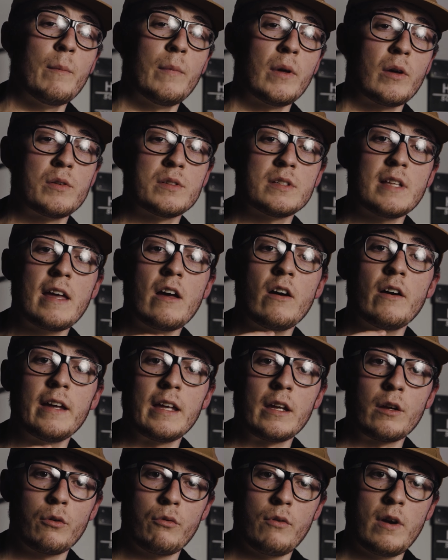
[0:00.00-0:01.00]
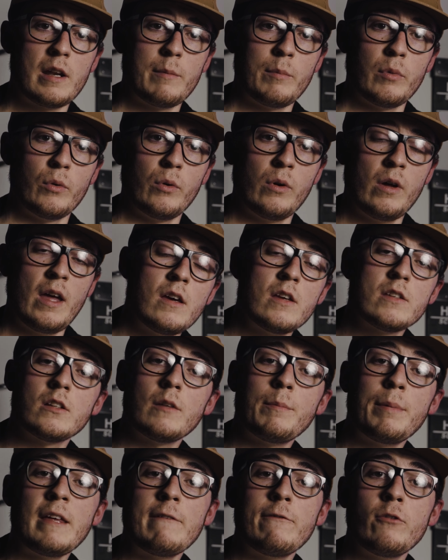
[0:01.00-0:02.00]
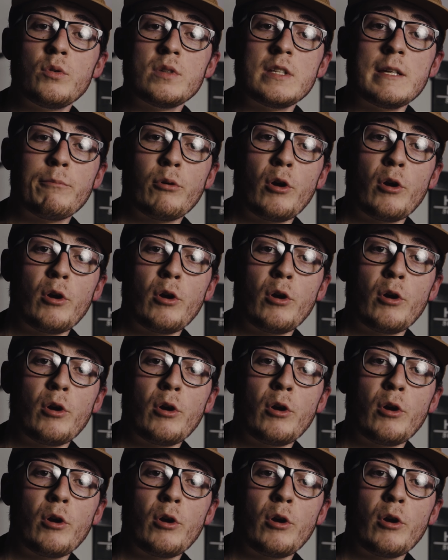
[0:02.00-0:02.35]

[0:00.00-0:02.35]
because they are incredible. So the P40